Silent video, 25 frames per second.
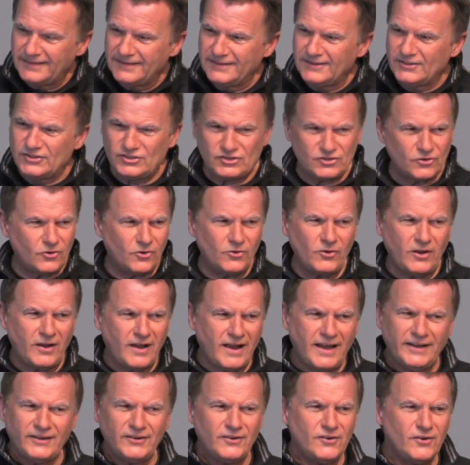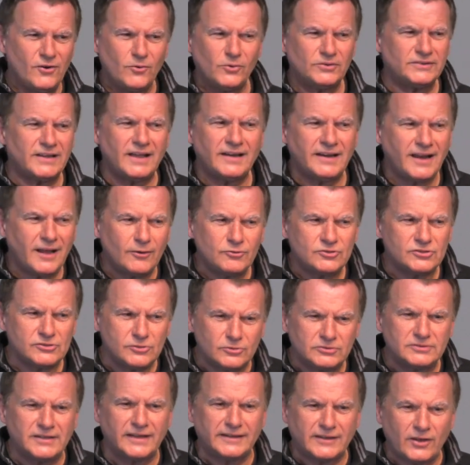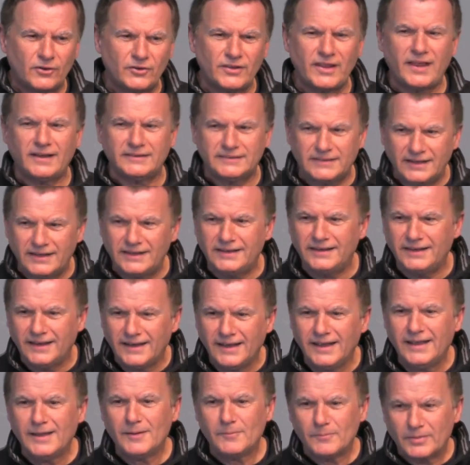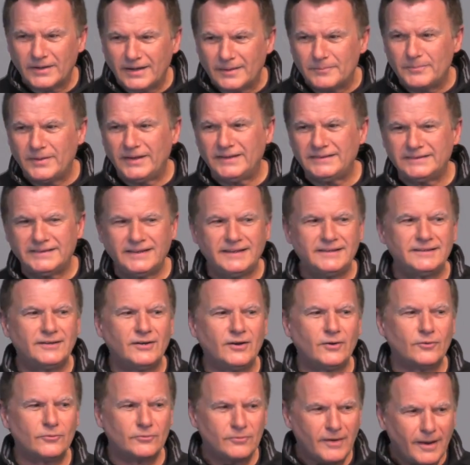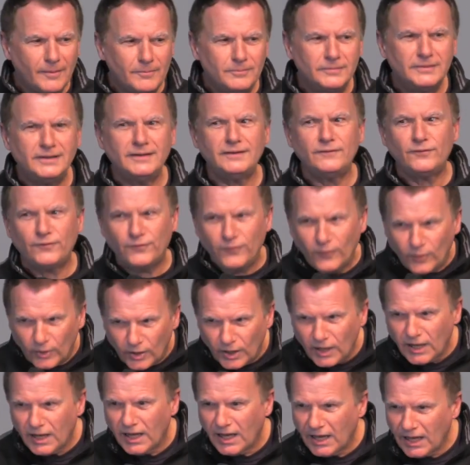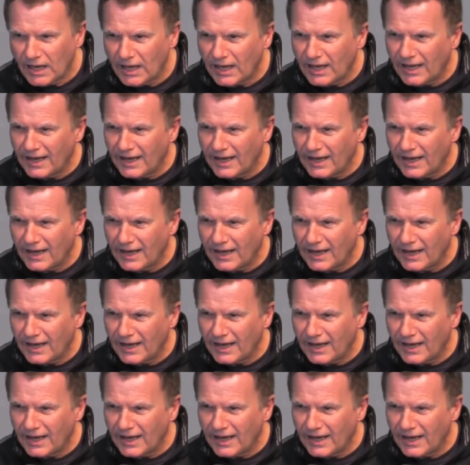So, I don't know what that house looked like on that day, but I bet they'd rammed it full.